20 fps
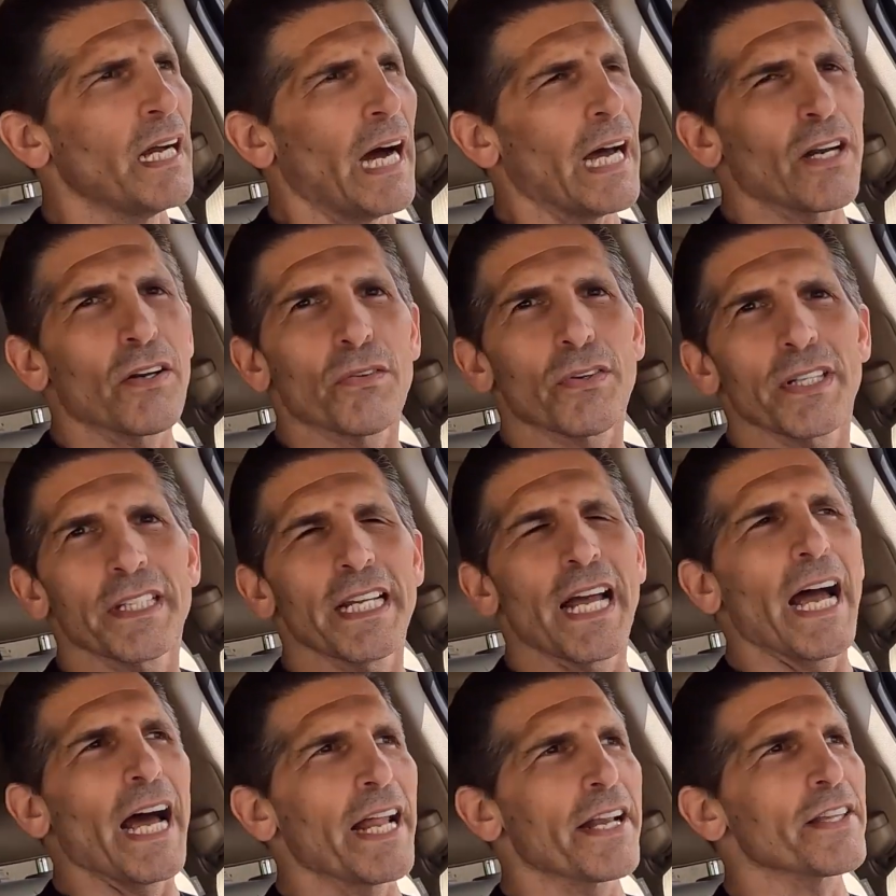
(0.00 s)
I don't really
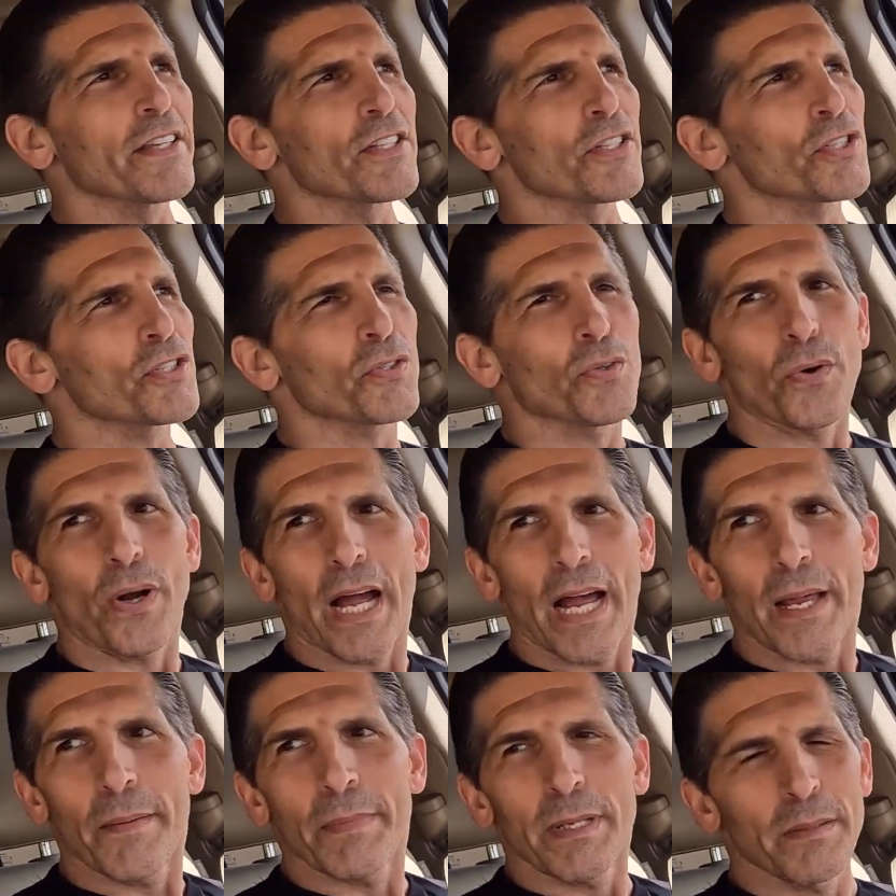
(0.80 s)
know how to
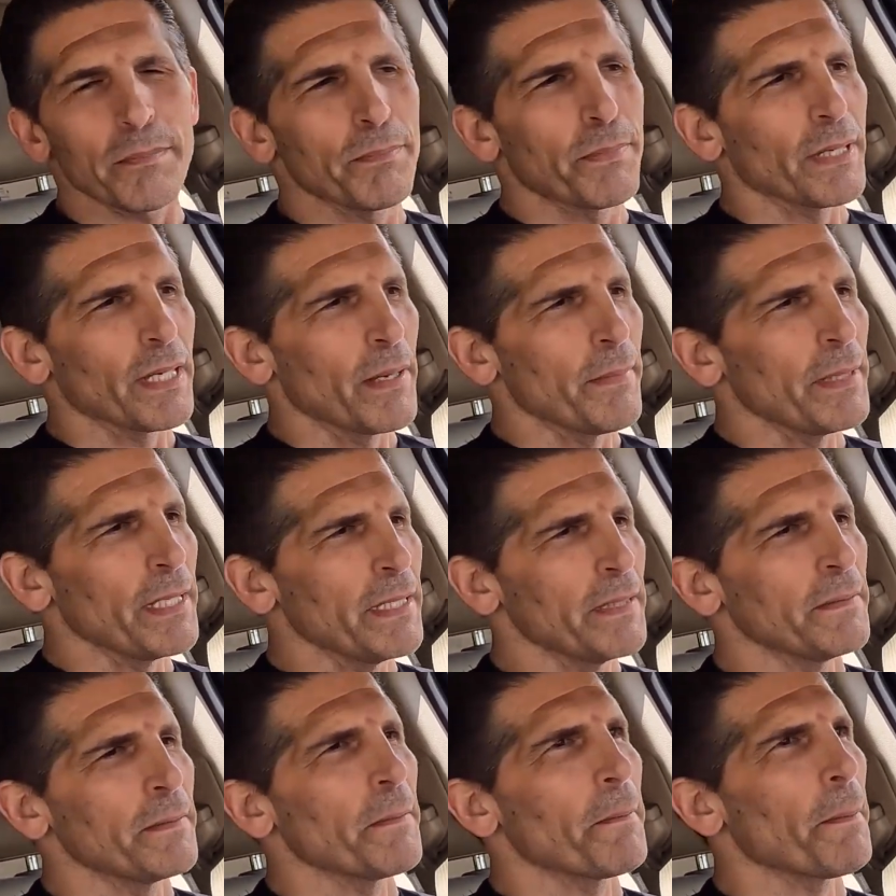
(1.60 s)
describe it, but I
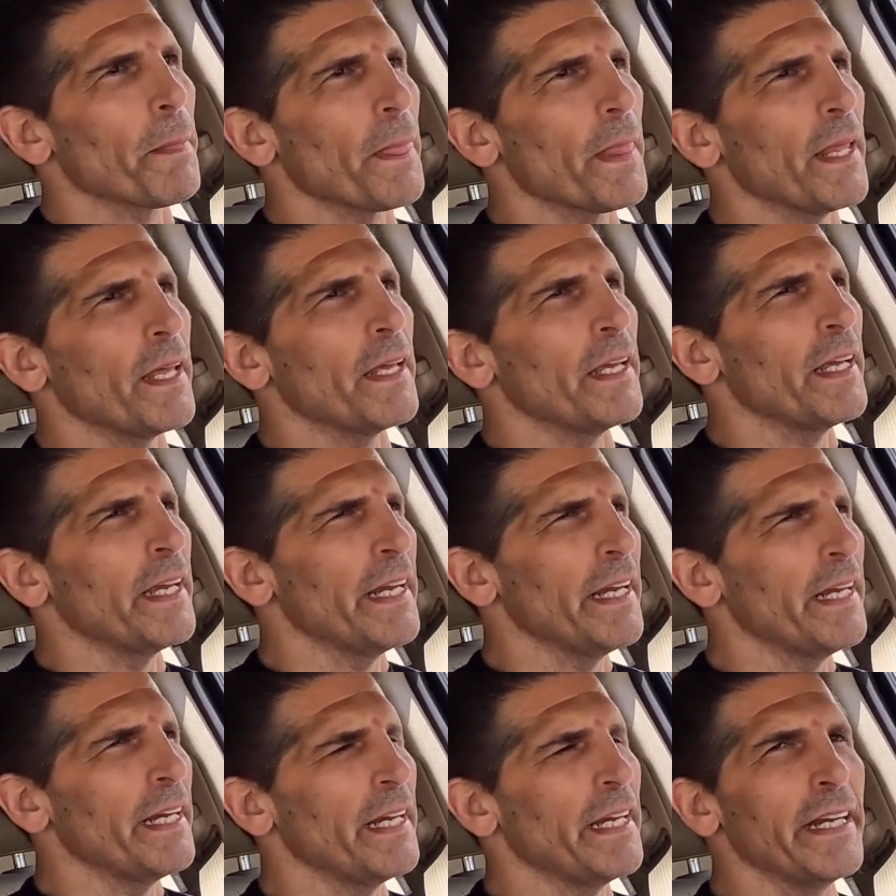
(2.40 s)

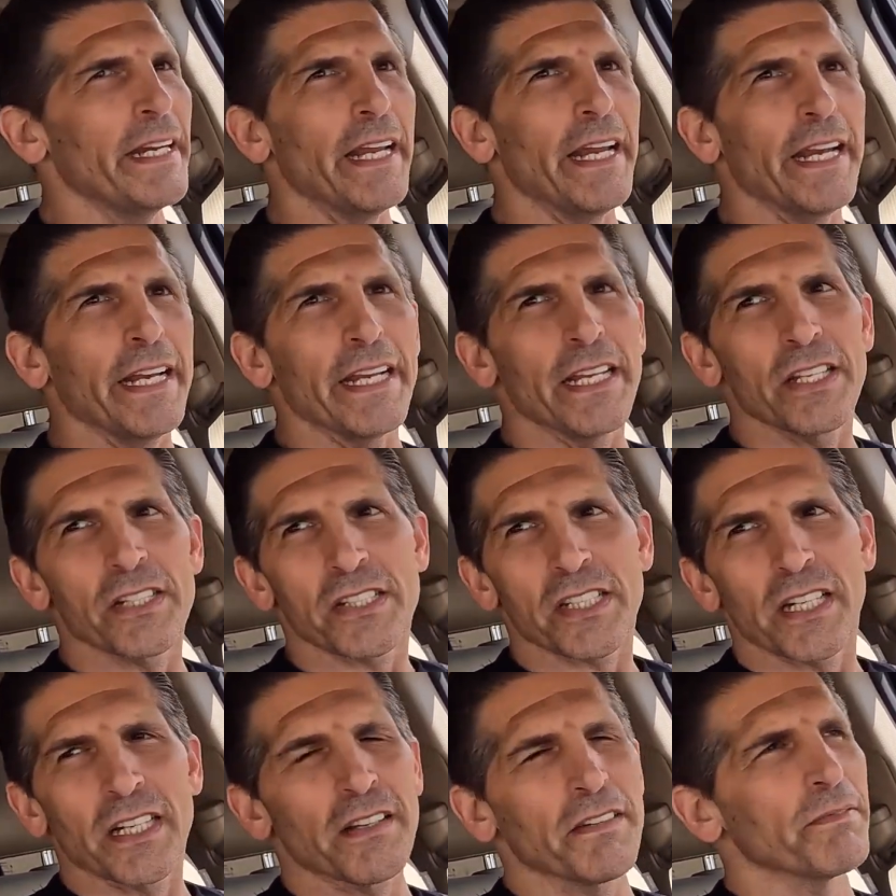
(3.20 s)
mean, it
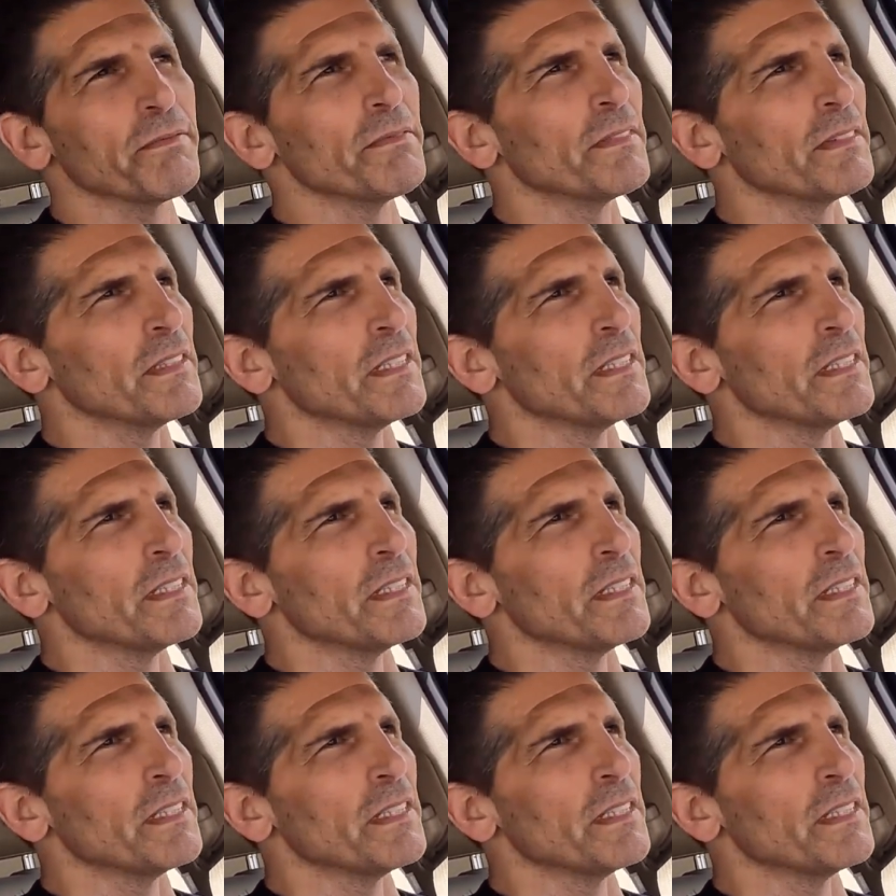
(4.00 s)
is a